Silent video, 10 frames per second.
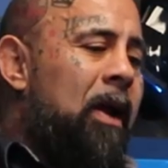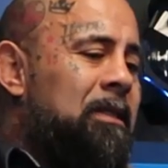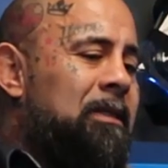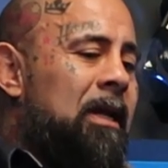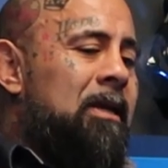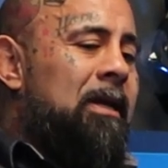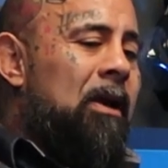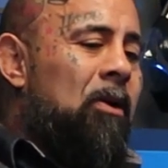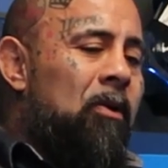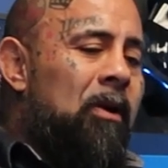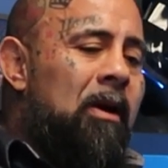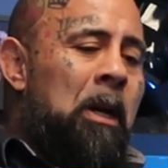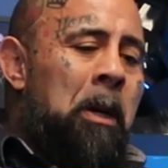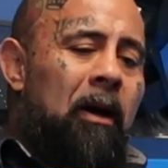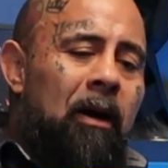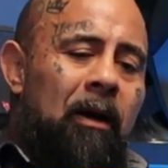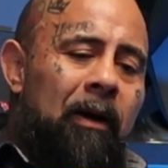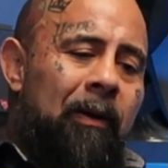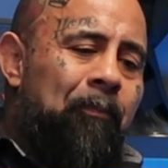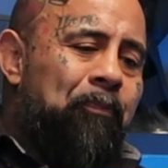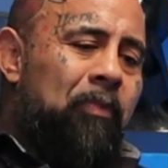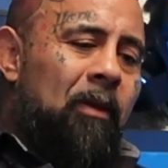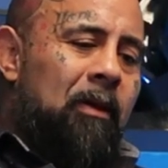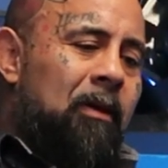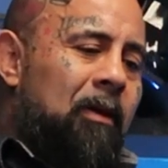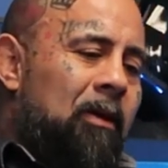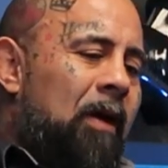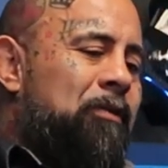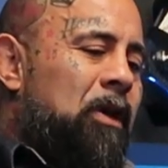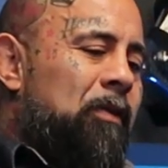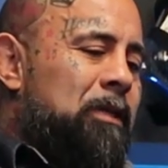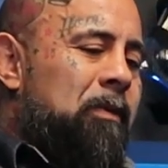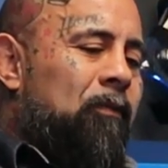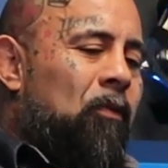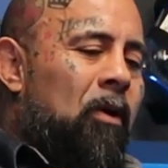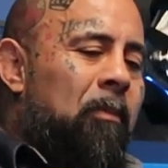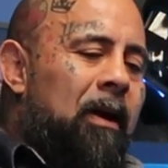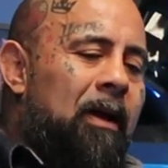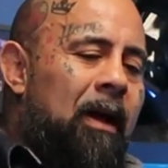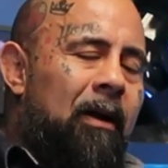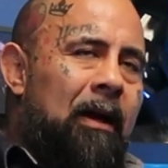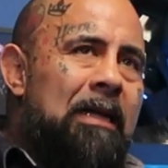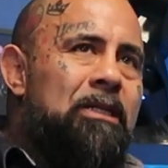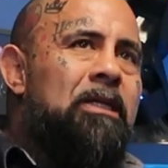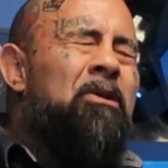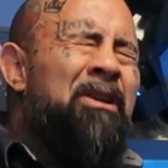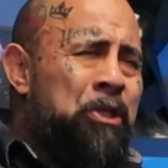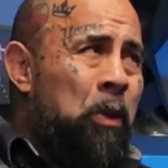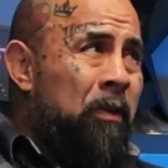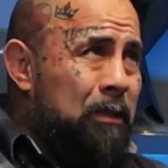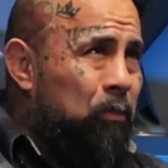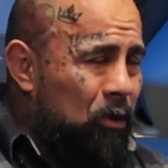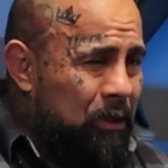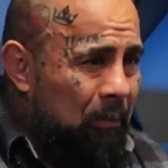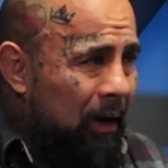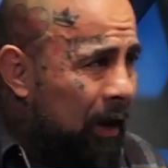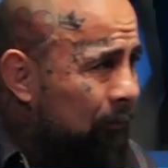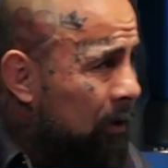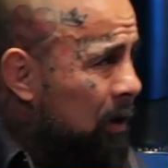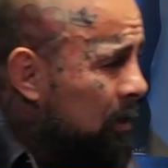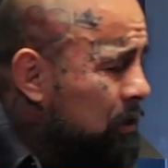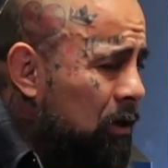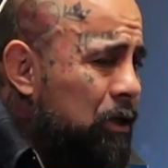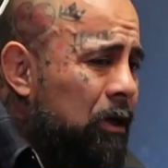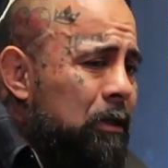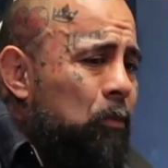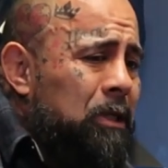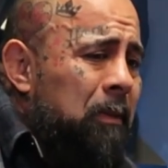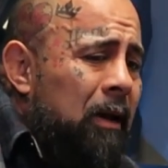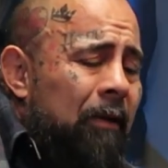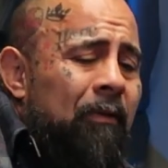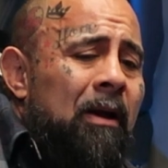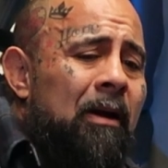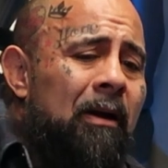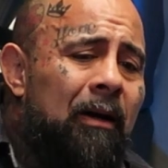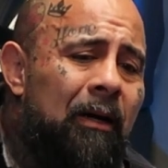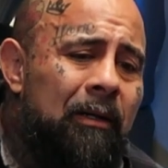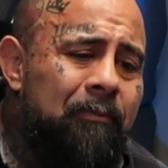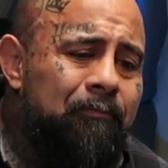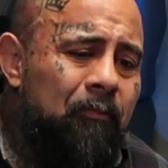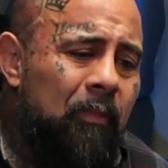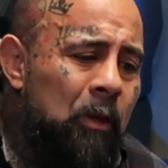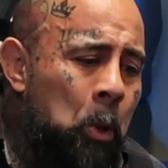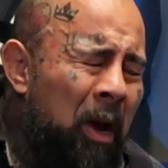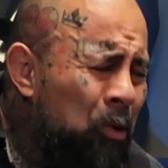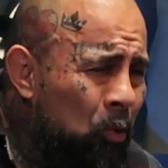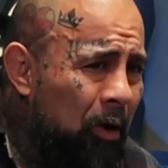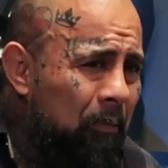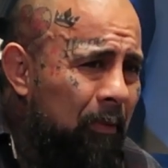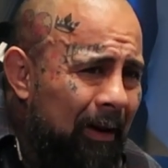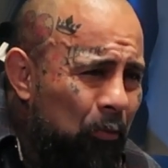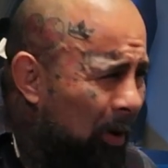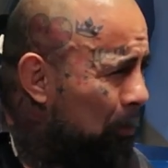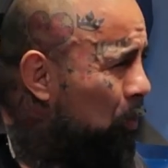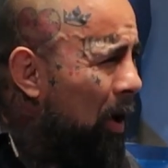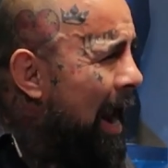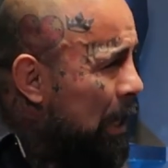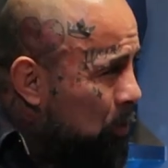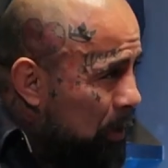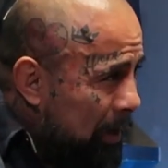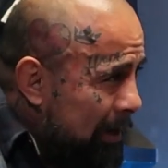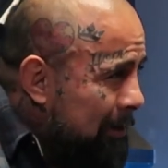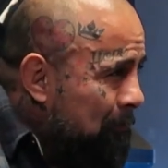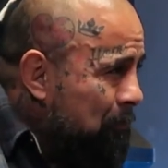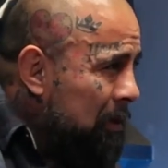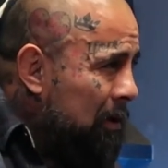and raised in San Diego. You know, I've shared this before, but I just started sharing this portion of my life. You know, I grew up real angry kid,